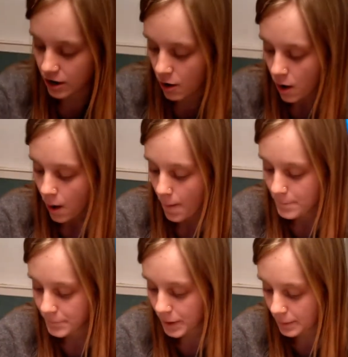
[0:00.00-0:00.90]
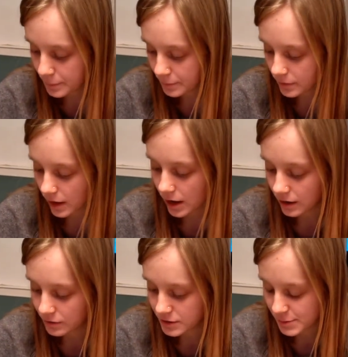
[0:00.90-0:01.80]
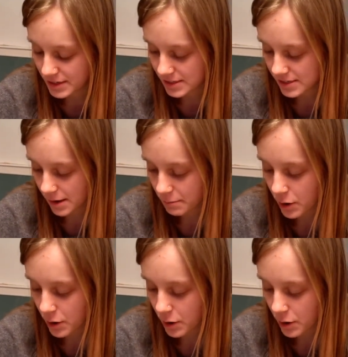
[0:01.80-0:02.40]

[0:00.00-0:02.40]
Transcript: our I always mess this up,